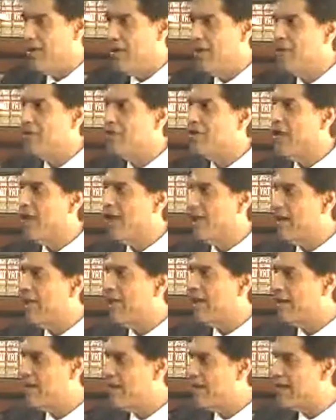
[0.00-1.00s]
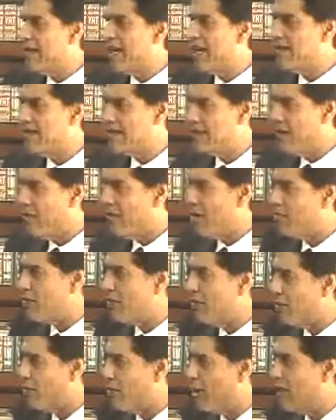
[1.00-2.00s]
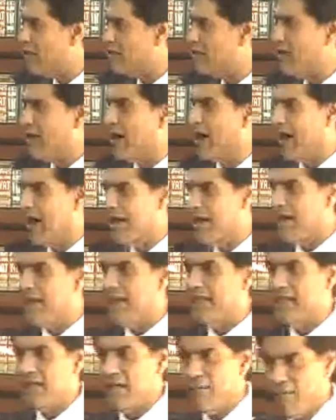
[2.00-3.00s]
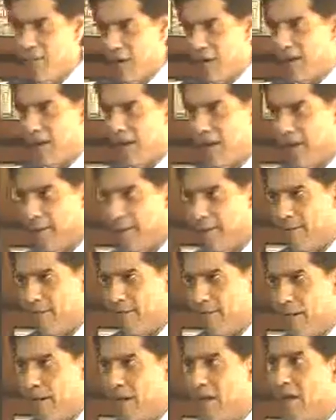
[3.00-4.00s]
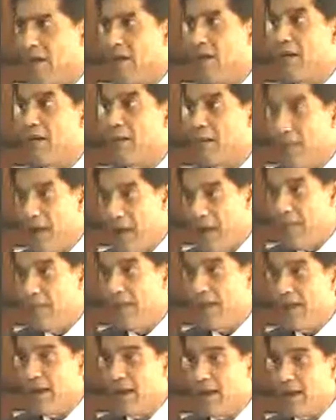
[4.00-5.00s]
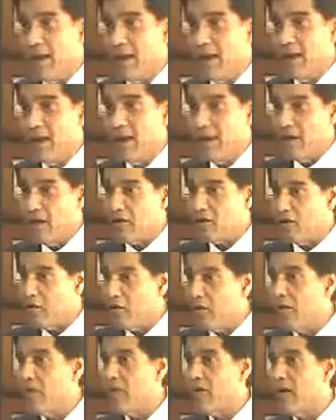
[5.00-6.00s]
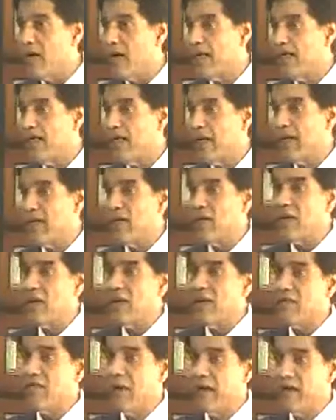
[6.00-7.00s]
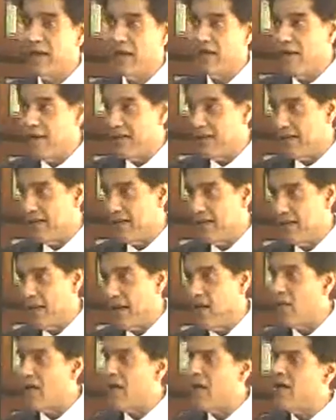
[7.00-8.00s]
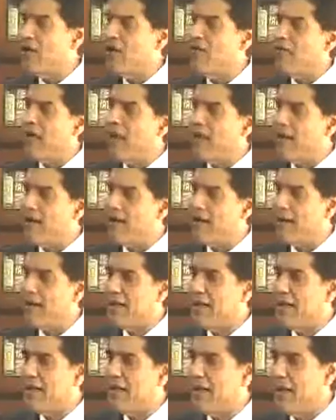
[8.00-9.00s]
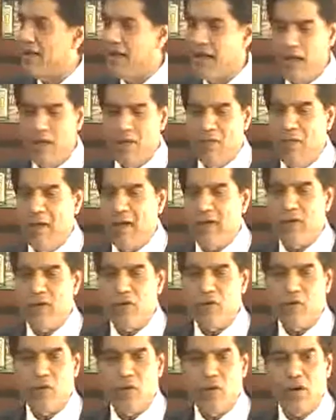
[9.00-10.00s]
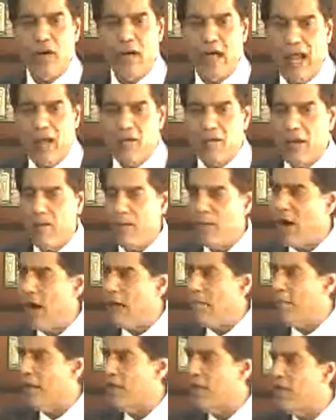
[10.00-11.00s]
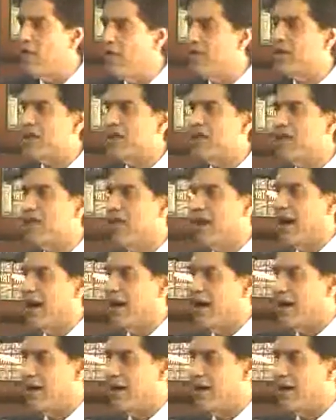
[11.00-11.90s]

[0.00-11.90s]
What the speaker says: So anyway, these are some of the points we are analyzing further. Maybe now Supreme Court has said you can file revised return. How can you file revised return when you don't have the proper rules in your hand?